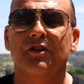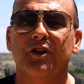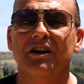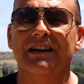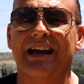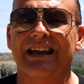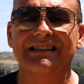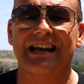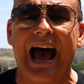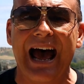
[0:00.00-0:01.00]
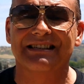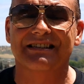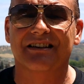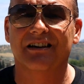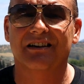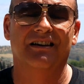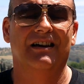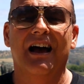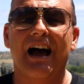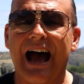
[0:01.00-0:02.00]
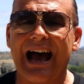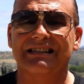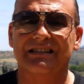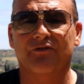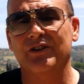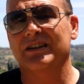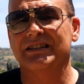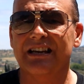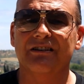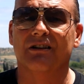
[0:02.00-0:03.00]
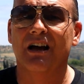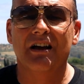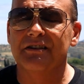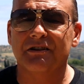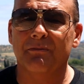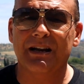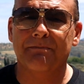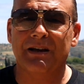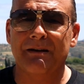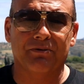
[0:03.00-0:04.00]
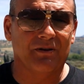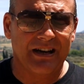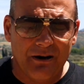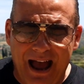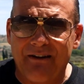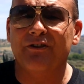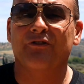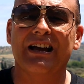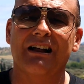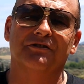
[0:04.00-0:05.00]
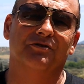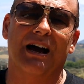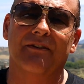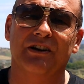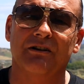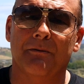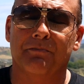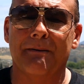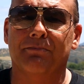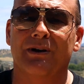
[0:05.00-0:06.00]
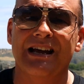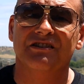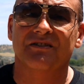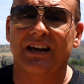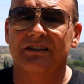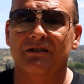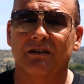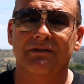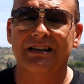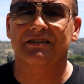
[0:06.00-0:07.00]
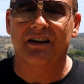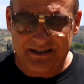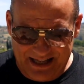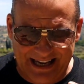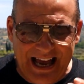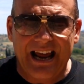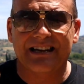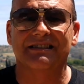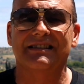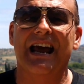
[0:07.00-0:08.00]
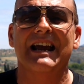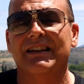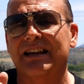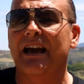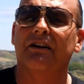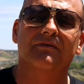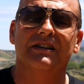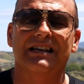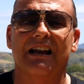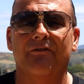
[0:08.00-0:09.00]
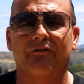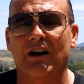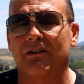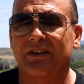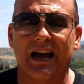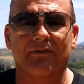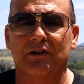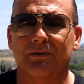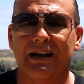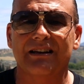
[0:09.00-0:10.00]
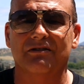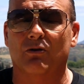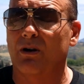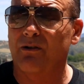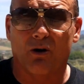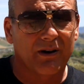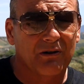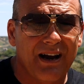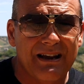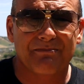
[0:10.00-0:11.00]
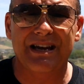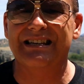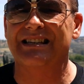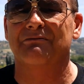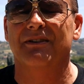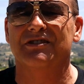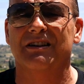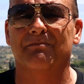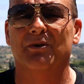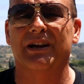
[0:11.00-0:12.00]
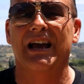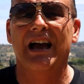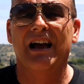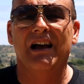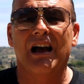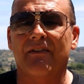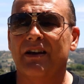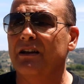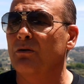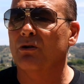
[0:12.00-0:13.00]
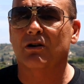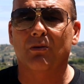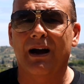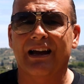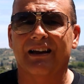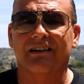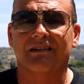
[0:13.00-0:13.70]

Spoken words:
Third A is ask. Ask for the deal. So many people, they do everything else right. They do the preparation, they do the research, they get in state, they get on the telephone, they have a great or a great meeting with somebody, and then they walk away.